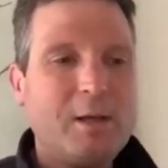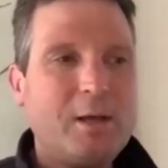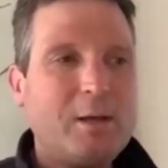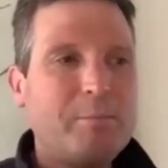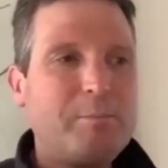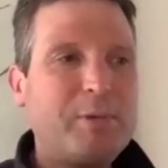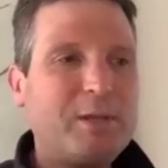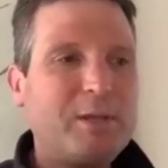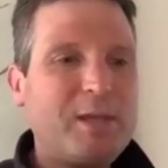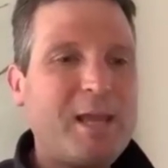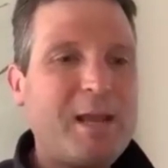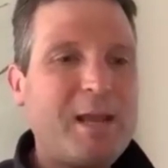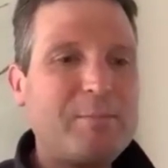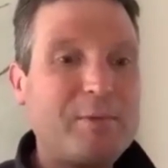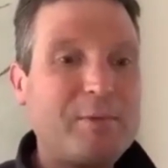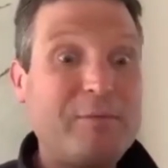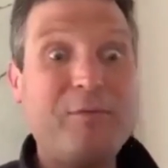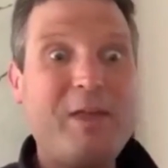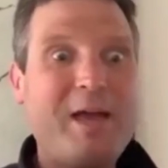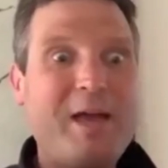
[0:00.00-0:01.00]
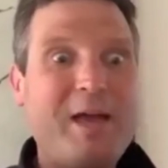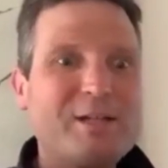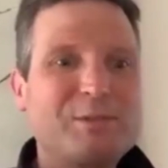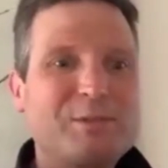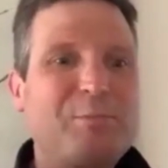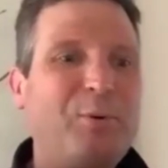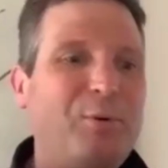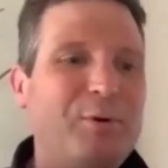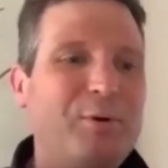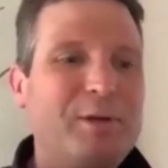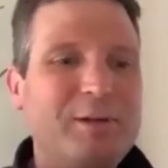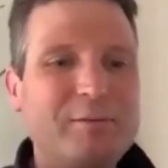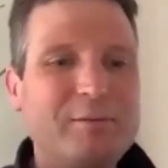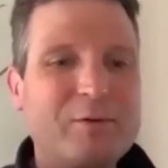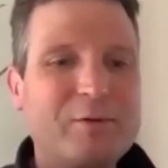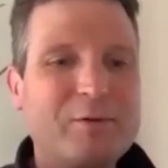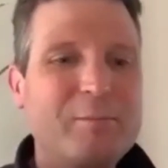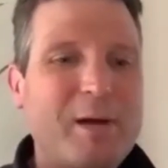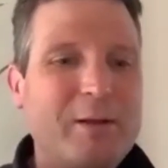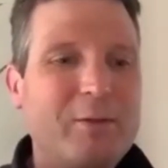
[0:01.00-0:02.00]
became the flashpoint
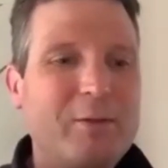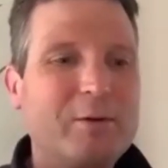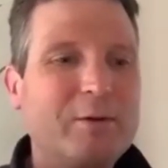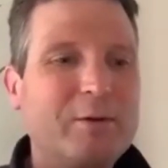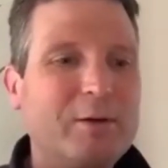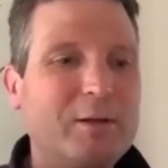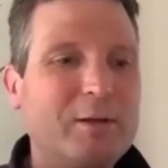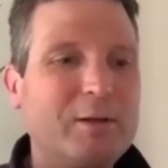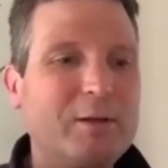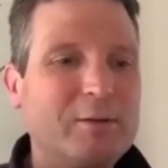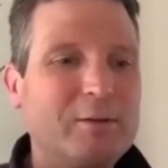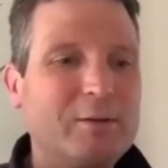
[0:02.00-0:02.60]
for my learning.